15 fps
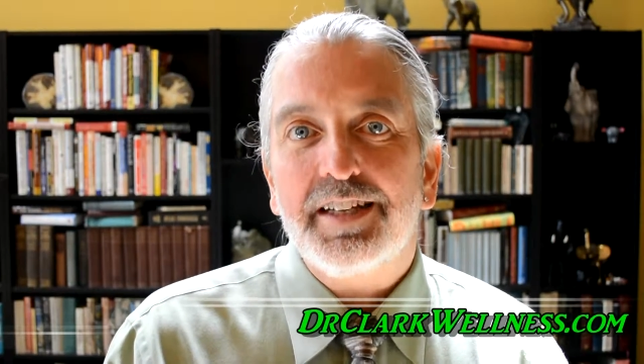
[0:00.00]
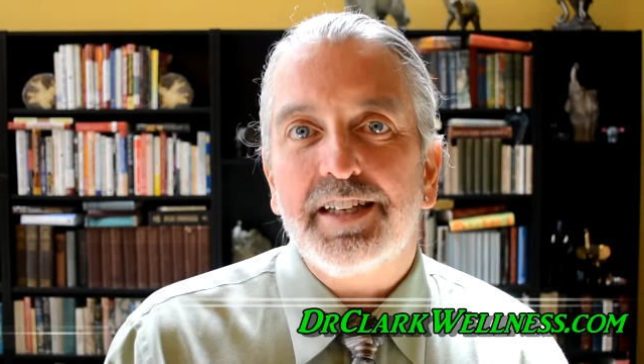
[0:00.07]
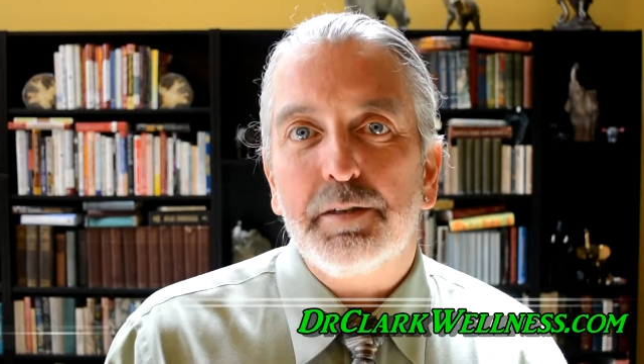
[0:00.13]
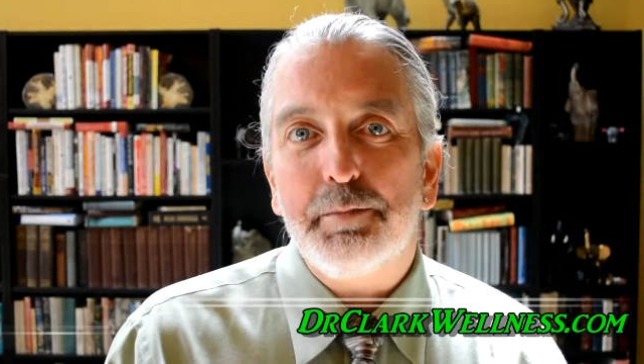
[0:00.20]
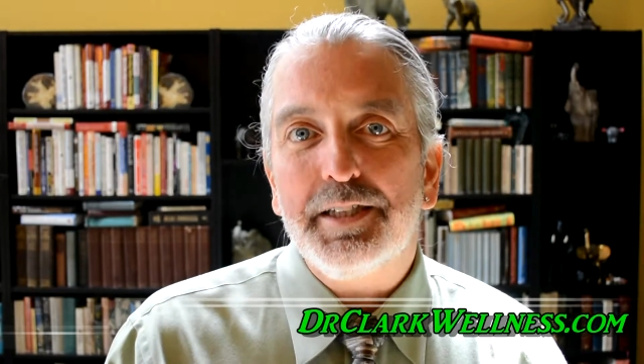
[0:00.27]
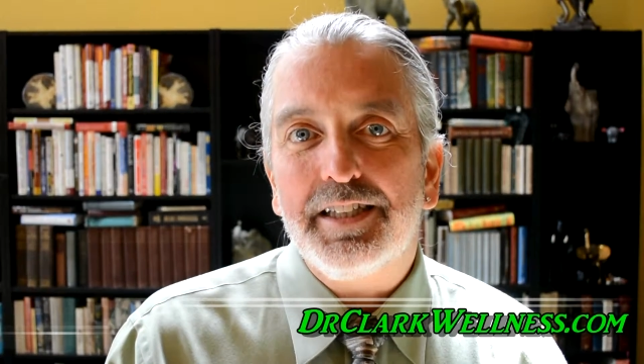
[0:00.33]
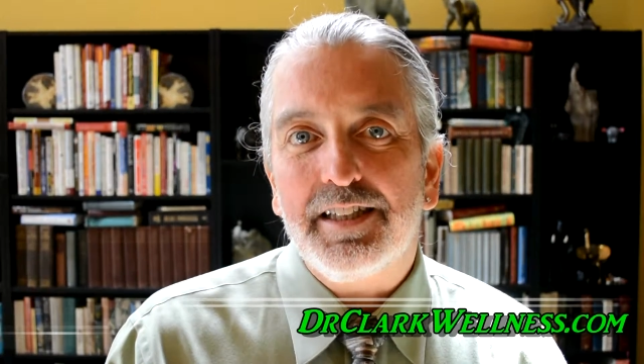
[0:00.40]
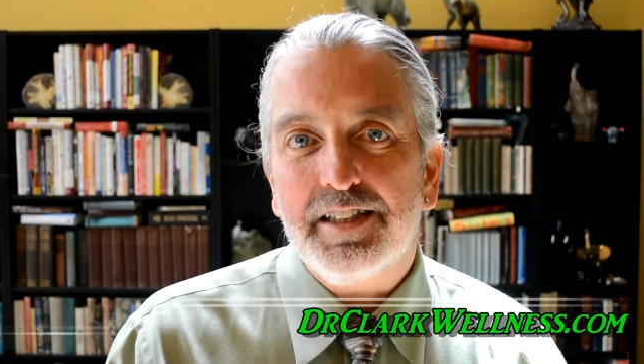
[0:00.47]

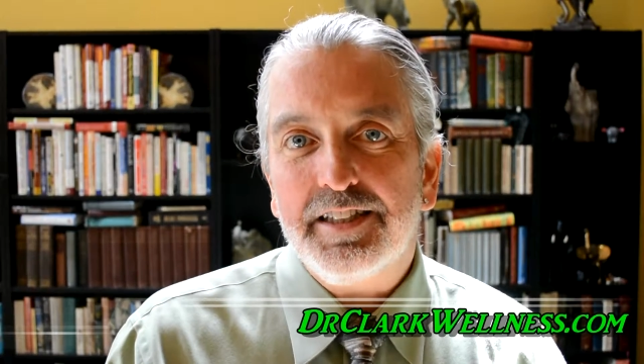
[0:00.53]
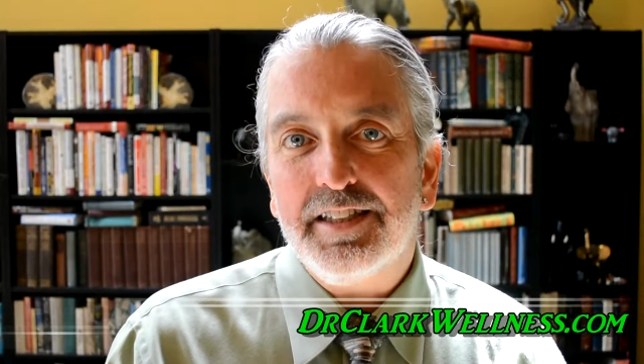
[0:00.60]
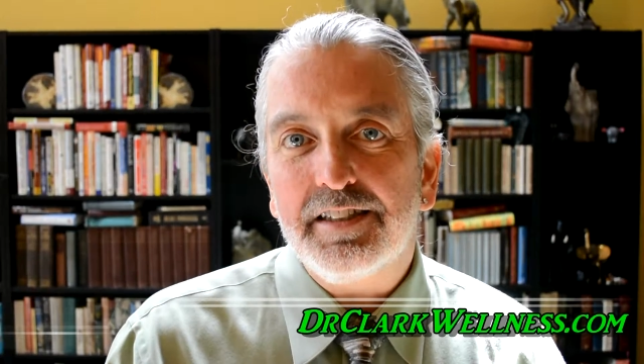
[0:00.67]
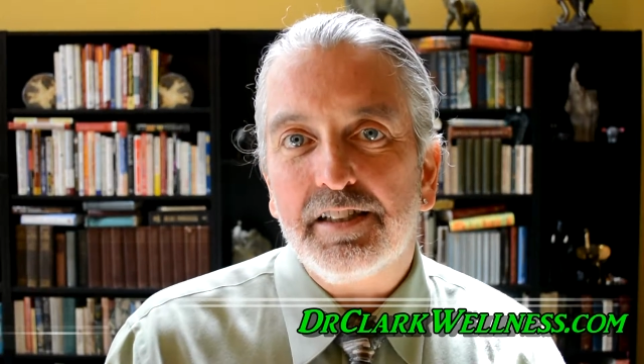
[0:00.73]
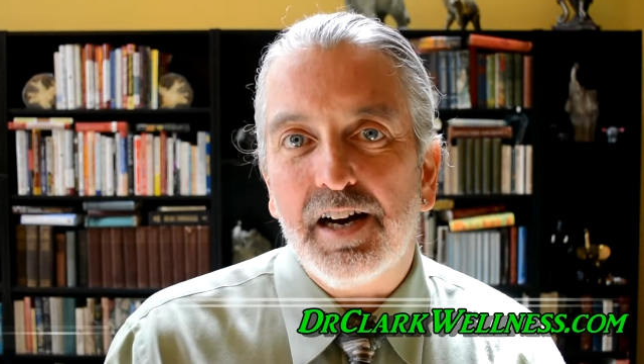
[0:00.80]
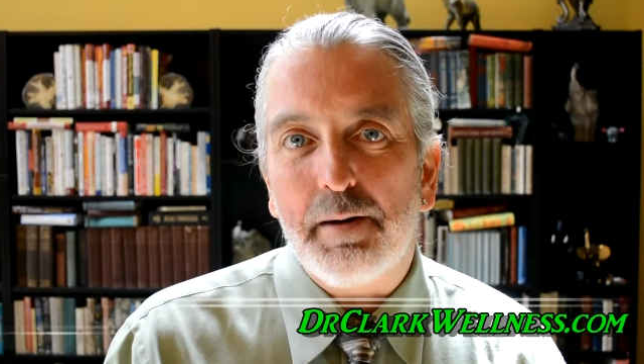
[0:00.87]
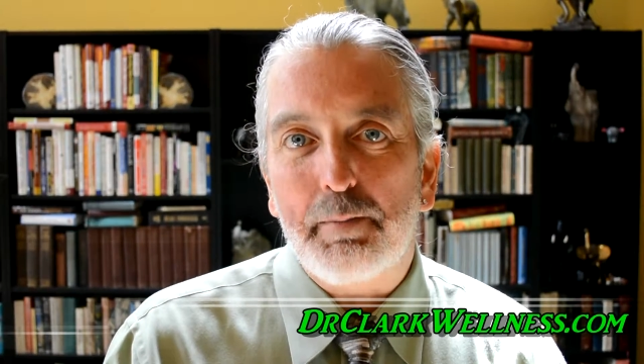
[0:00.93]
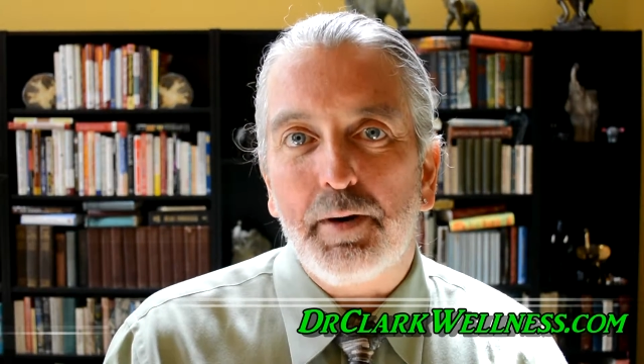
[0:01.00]
can be
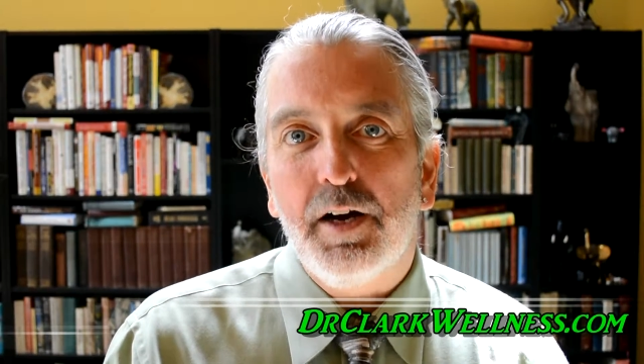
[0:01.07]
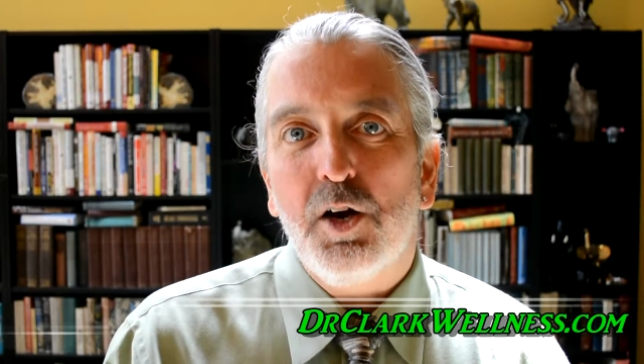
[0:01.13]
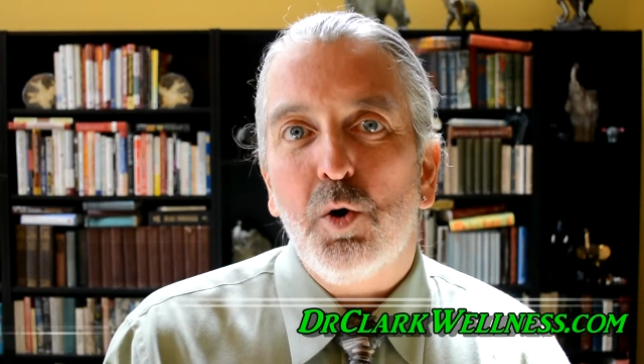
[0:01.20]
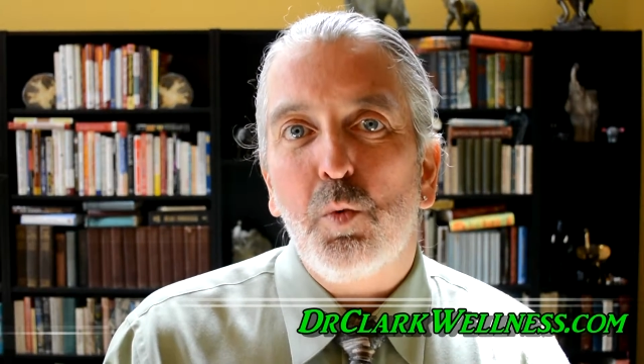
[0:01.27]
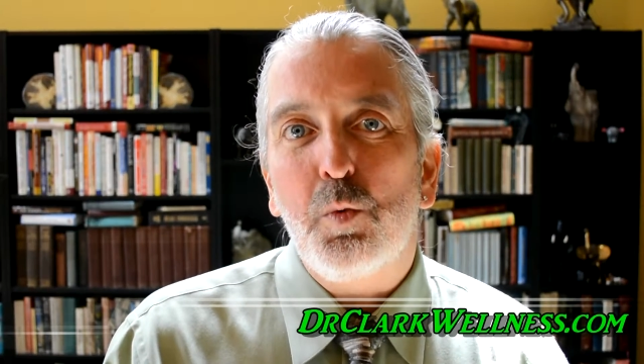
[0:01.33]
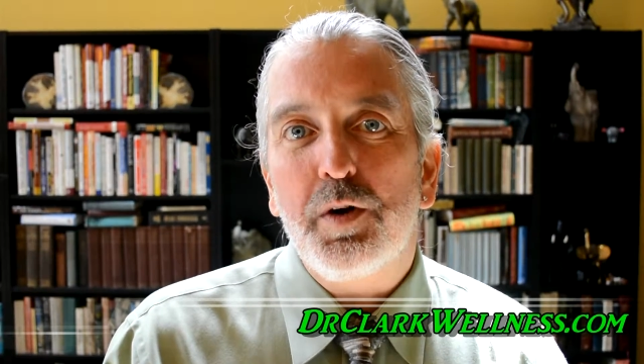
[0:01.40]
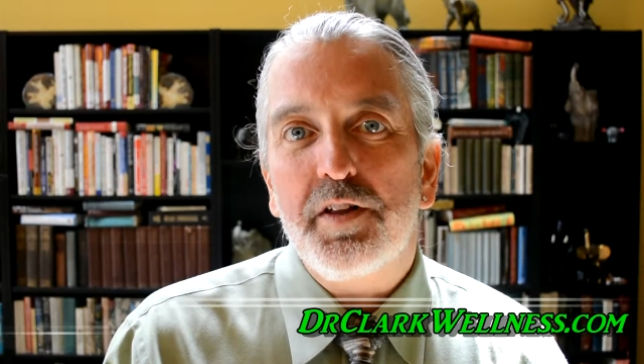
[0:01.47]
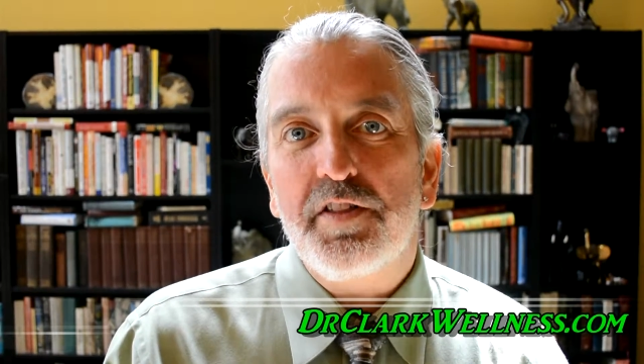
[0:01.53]
cleaned up
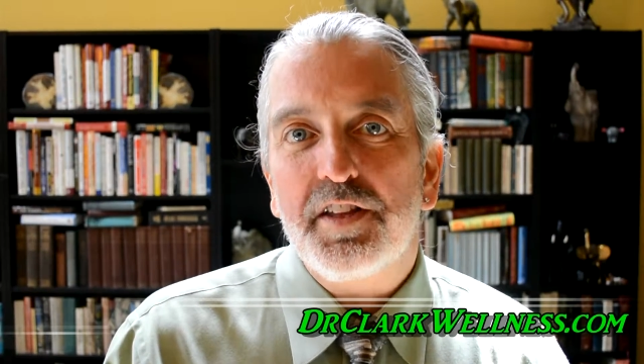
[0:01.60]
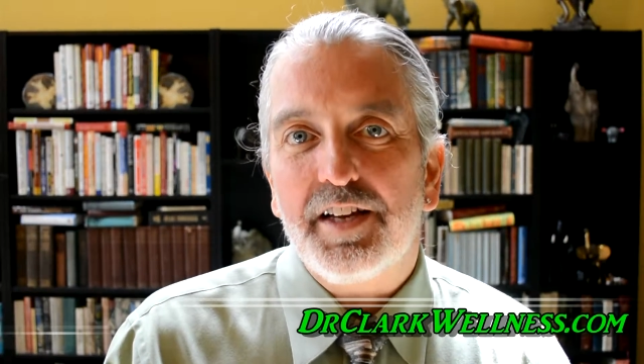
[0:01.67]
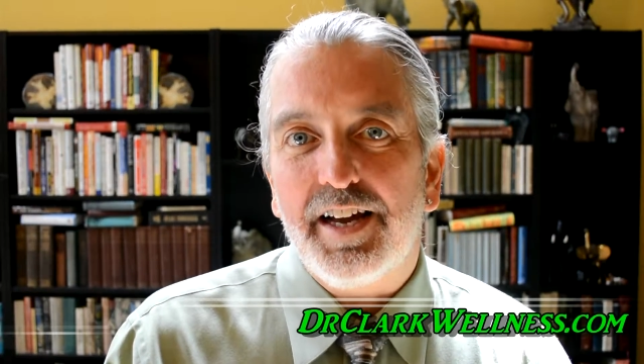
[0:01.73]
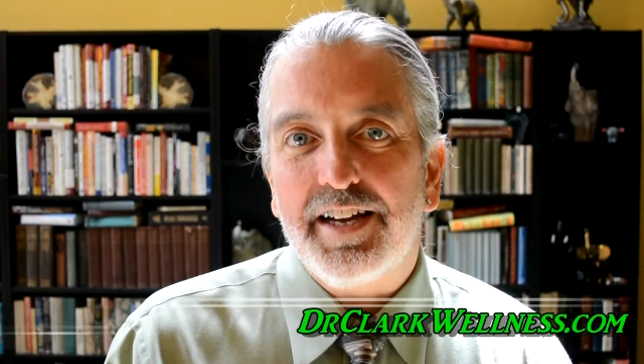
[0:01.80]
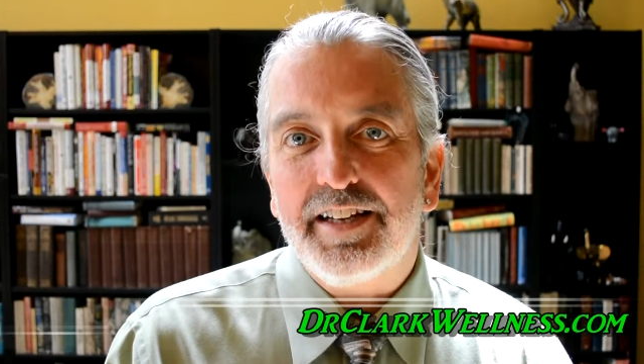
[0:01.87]
with